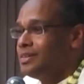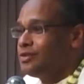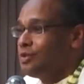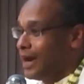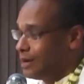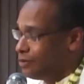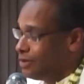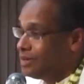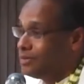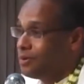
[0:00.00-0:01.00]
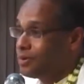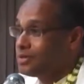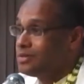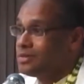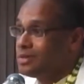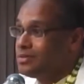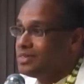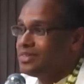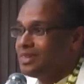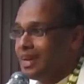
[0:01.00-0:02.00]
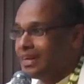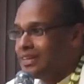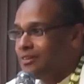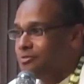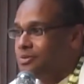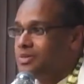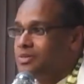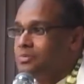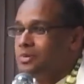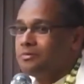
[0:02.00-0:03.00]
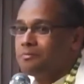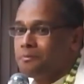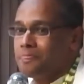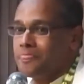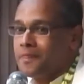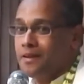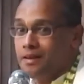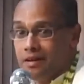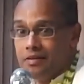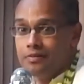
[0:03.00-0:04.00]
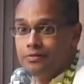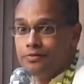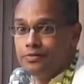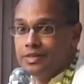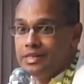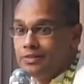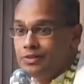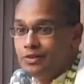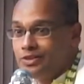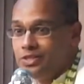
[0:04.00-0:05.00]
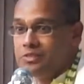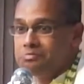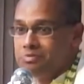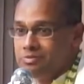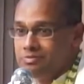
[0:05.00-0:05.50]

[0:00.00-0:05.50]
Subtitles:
So actually devotional service is an active principle. Love is not cheap.